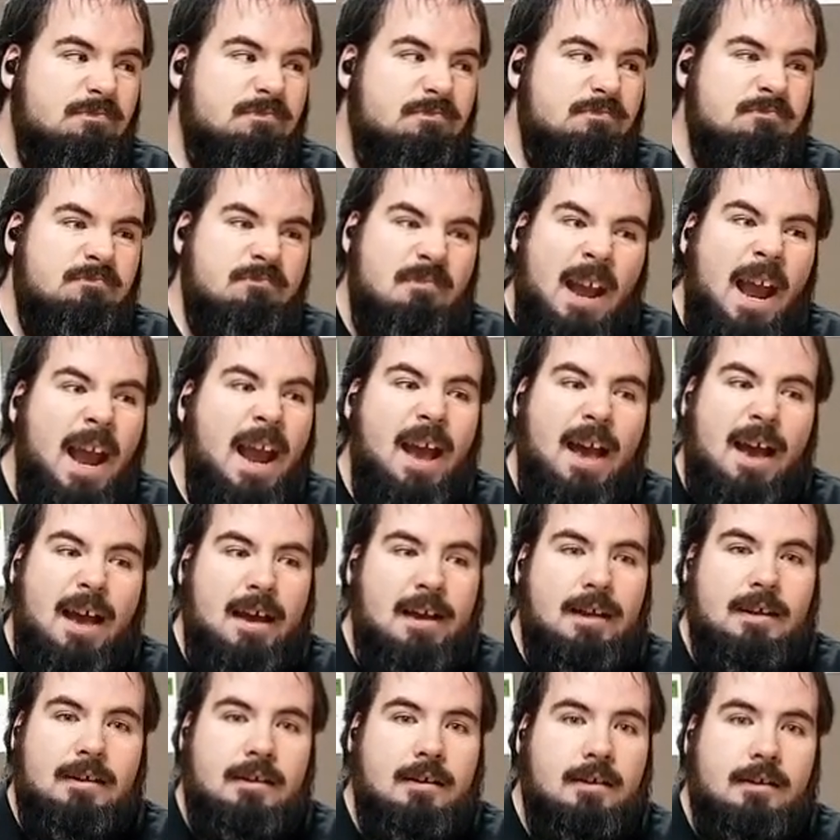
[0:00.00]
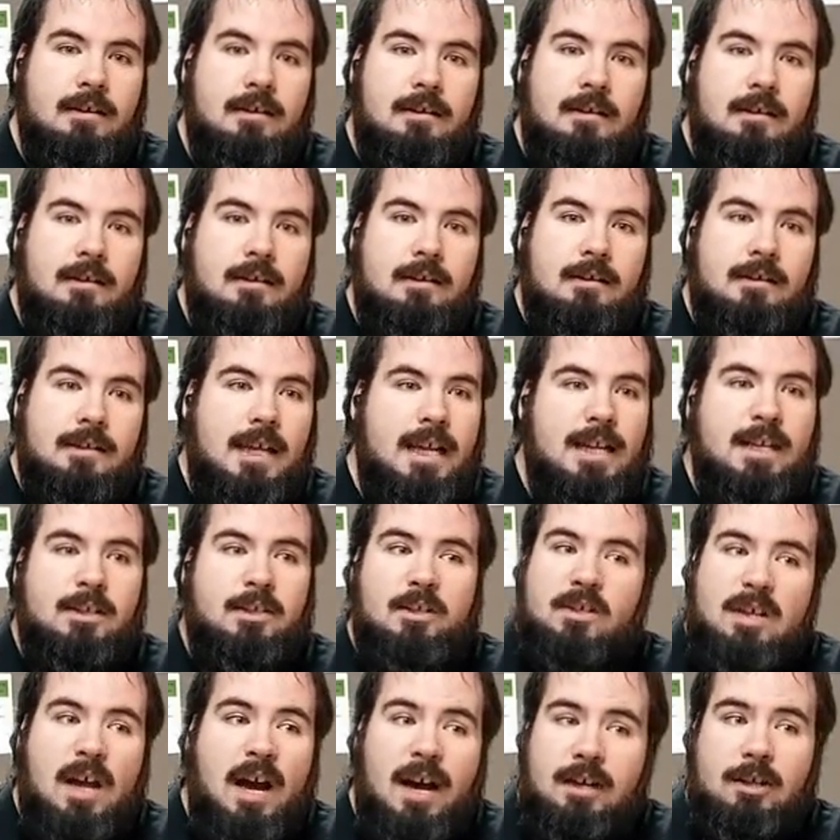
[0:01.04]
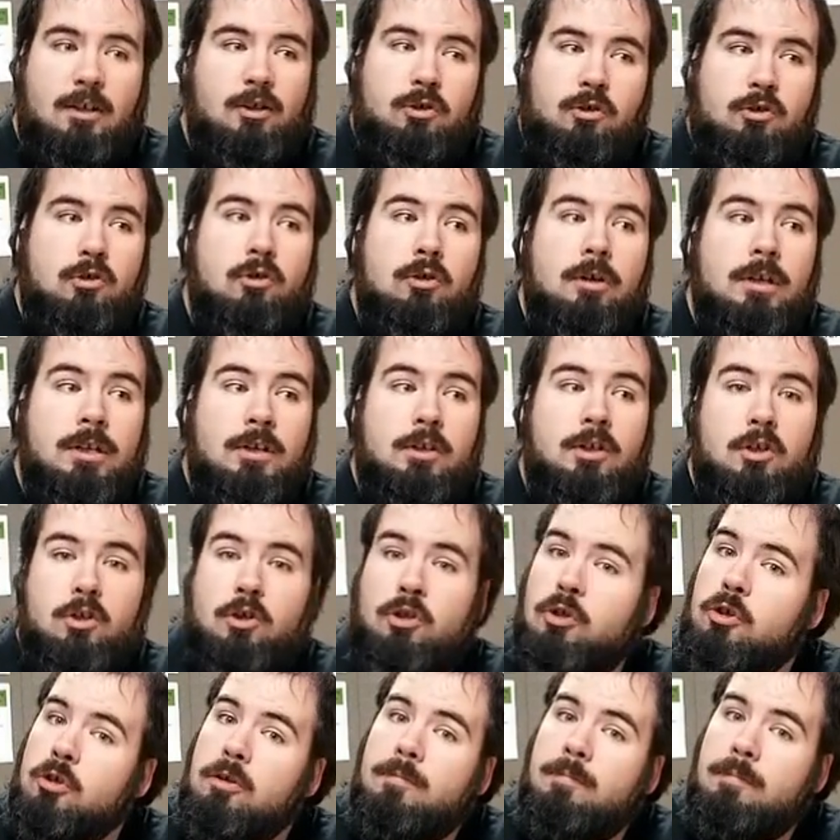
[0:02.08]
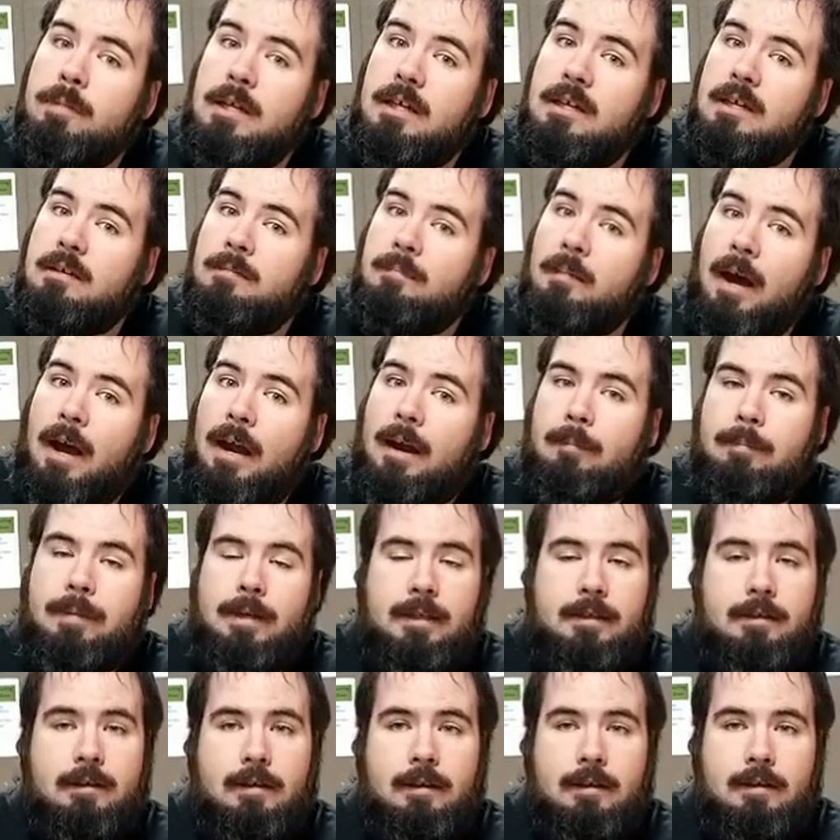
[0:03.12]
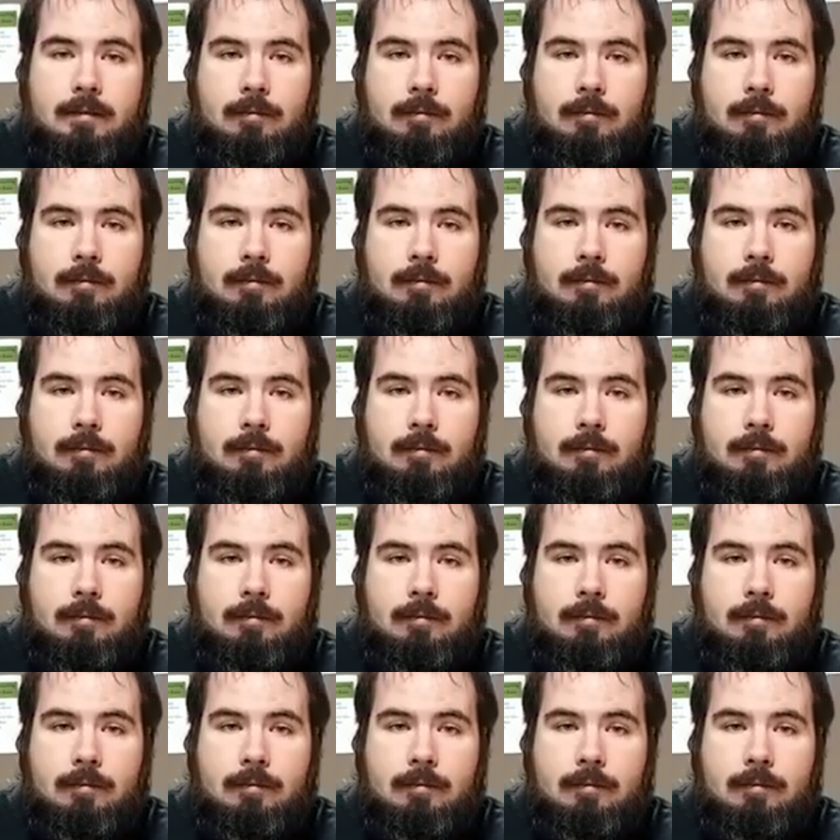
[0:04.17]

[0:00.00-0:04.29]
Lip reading: mad that it's not as good as it should be, in my opinion.